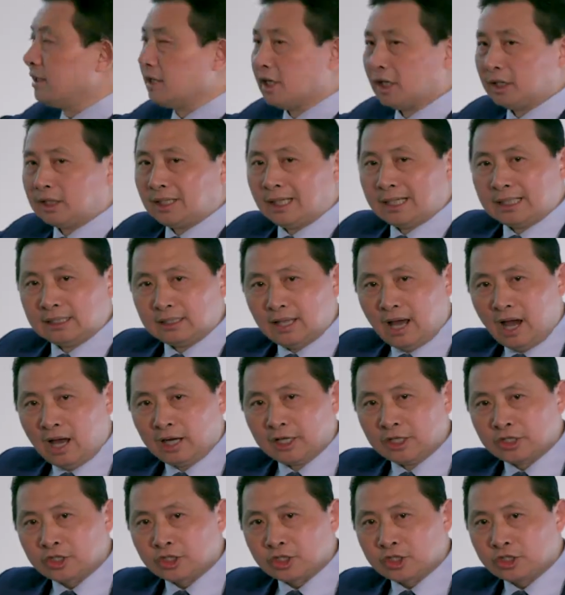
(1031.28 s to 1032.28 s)
their
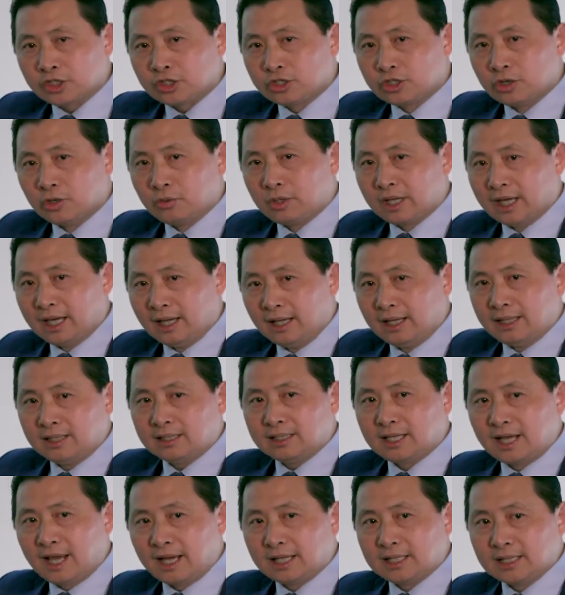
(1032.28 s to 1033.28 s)
technologies. So clean
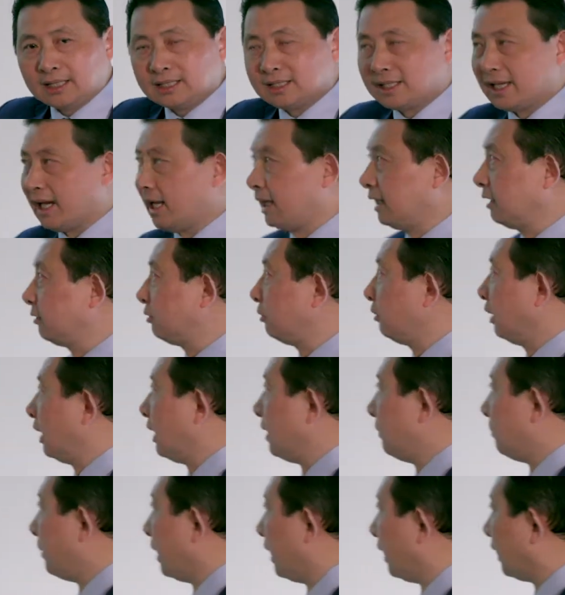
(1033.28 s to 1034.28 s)
tech is getting
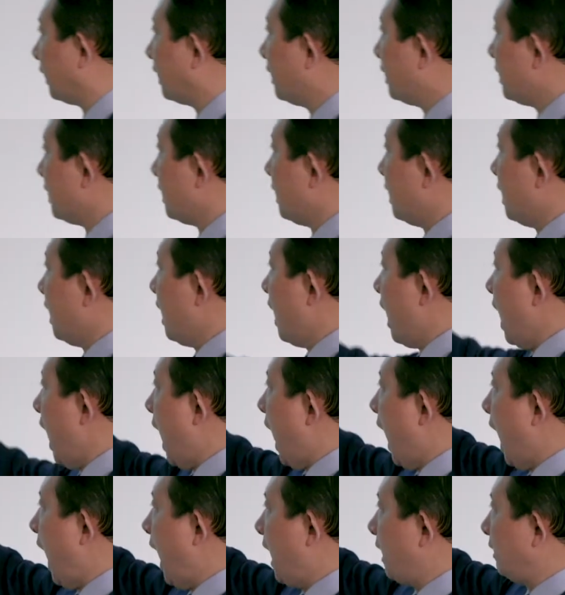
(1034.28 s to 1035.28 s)
really big.
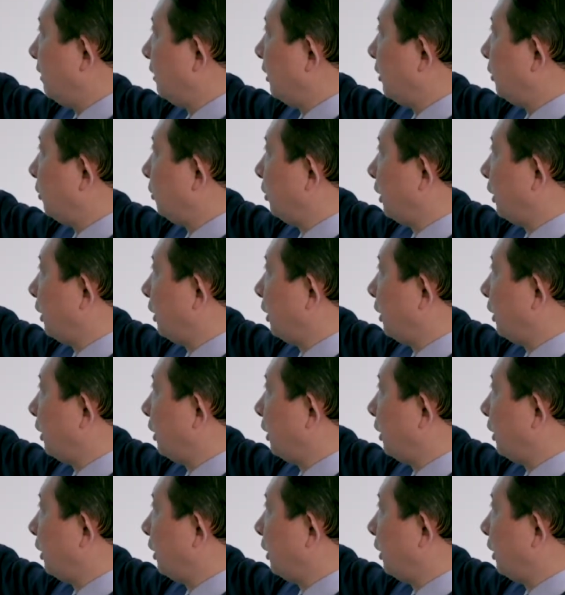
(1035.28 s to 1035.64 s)
And